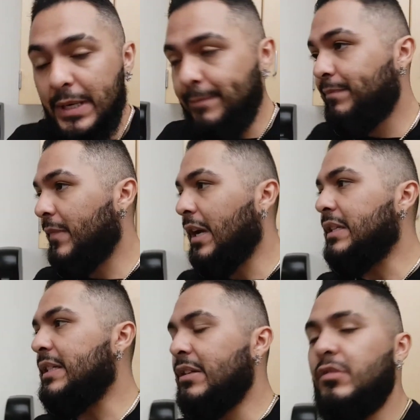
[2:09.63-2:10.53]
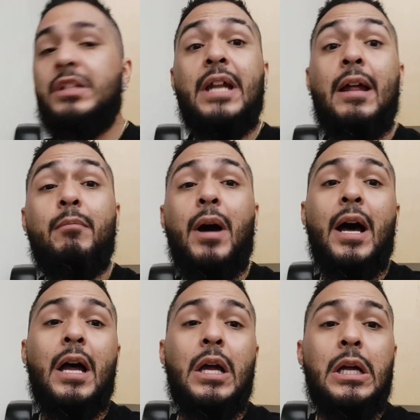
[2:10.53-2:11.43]
But I still
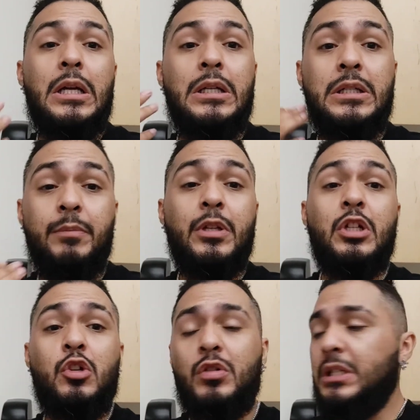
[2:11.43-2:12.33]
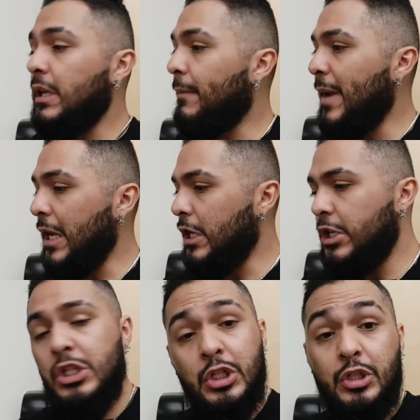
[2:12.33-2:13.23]
stand by some of the choices I
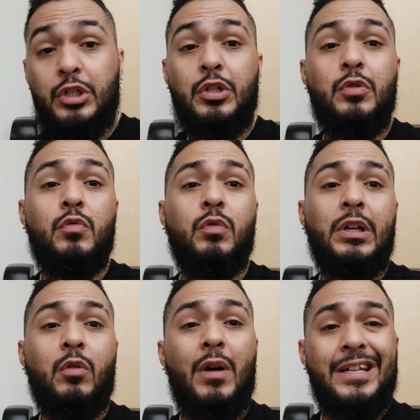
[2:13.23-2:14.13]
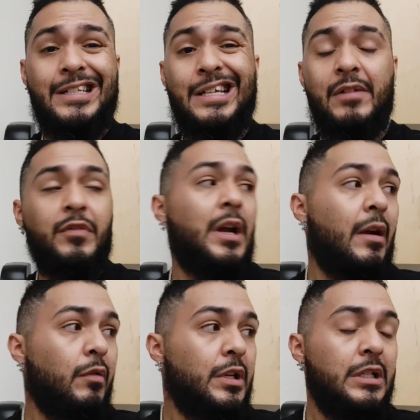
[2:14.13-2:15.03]
made to request a
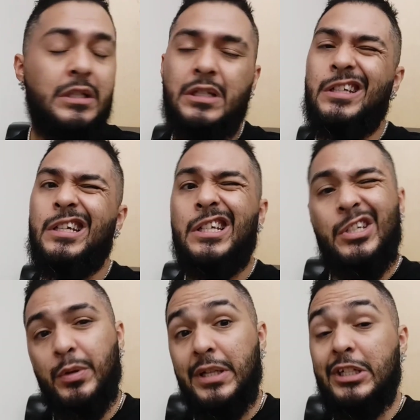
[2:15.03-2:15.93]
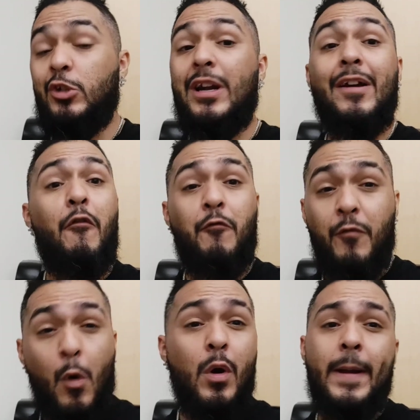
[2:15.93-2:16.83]
different area so I could try to
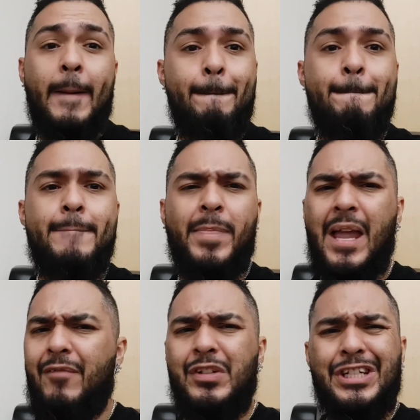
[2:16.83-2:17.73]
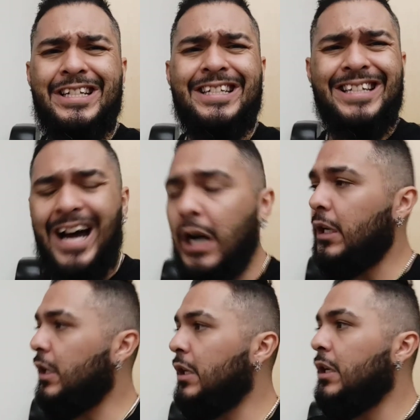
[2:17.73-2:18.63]
avoid having to
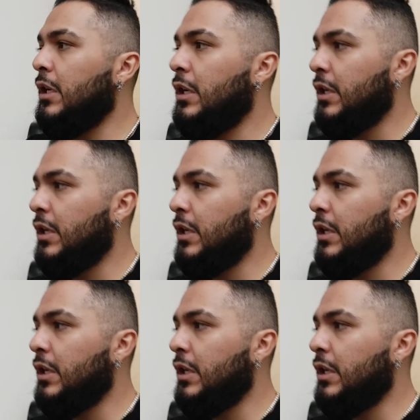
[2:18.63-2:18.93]
talk